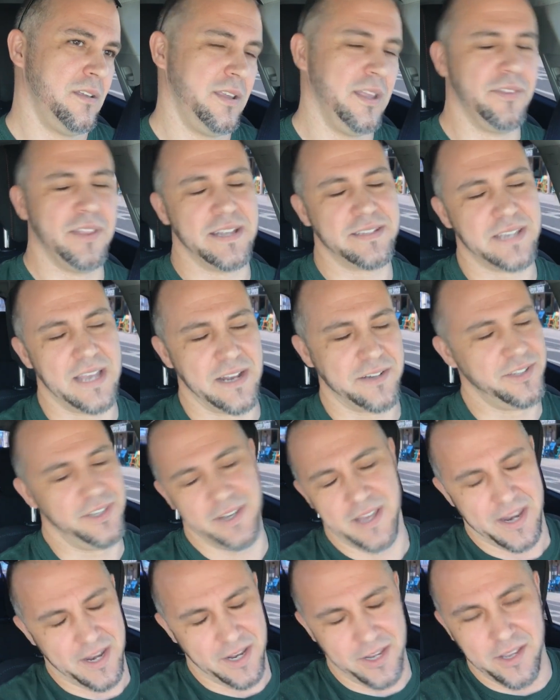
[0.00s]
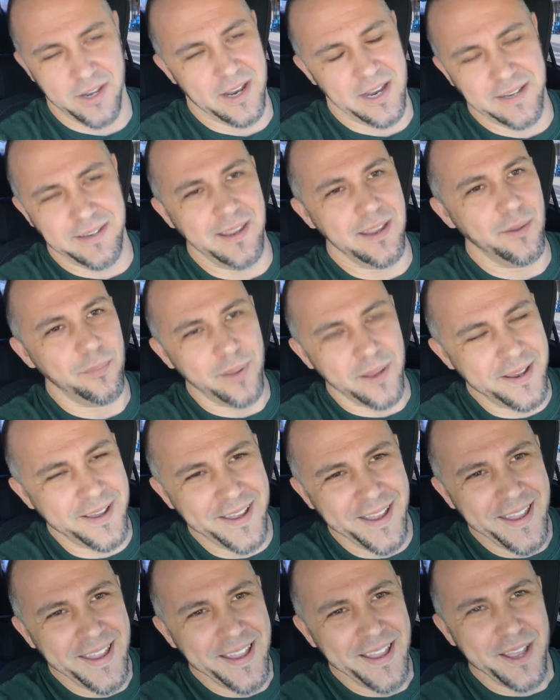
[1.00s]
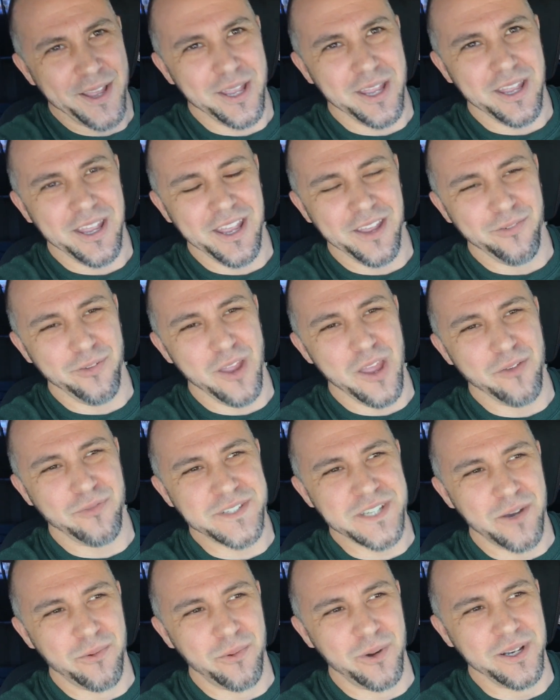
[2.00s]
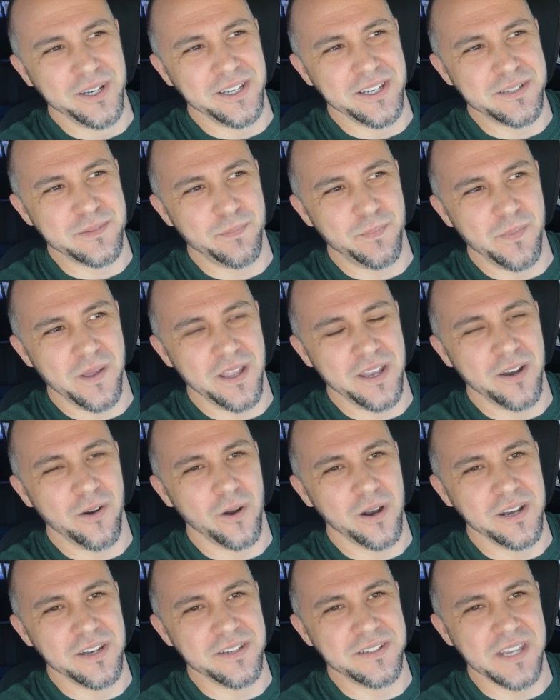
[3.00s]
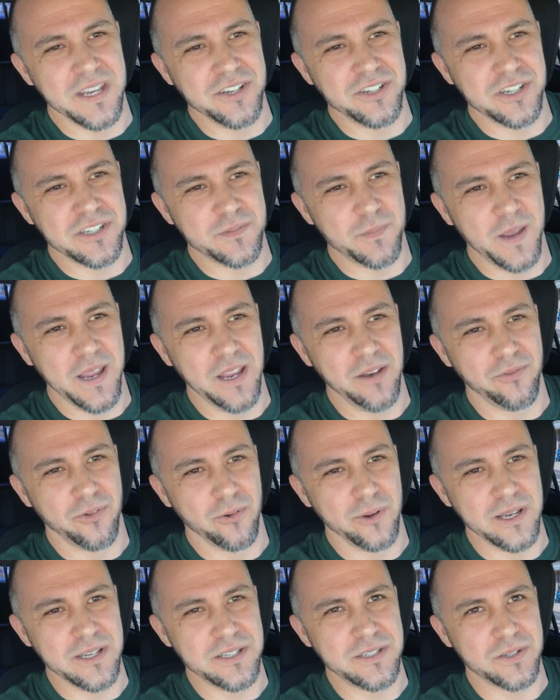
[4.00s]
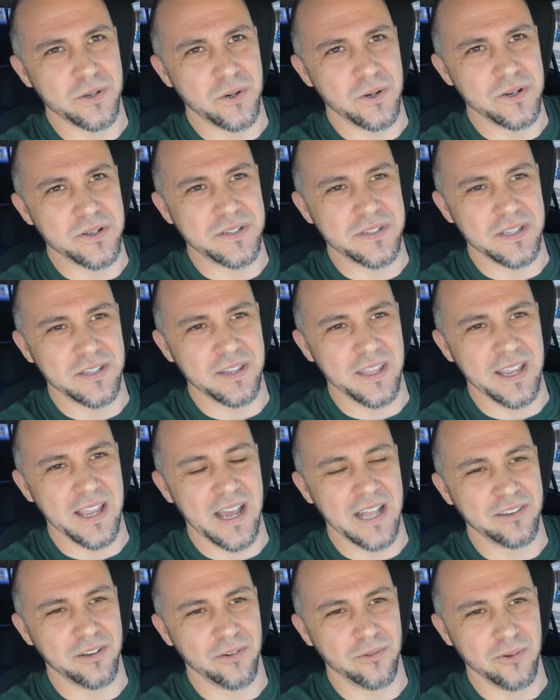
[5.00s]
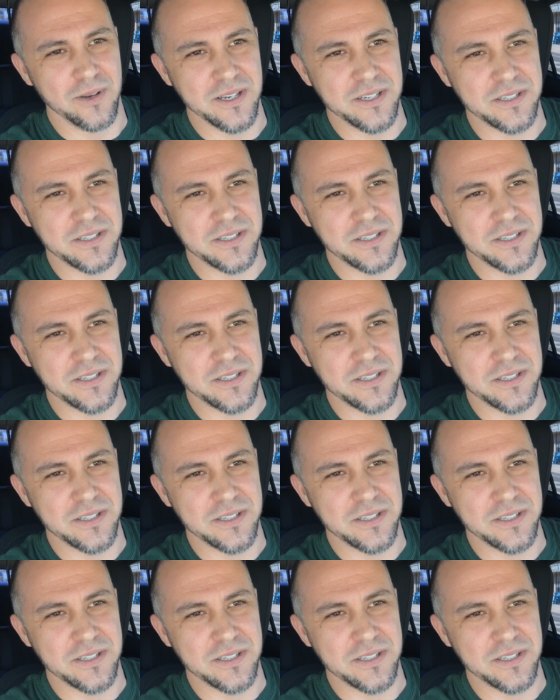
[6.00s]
Yeah, that's actually not a good idea, but if someone an organization is paying for resource, then they got the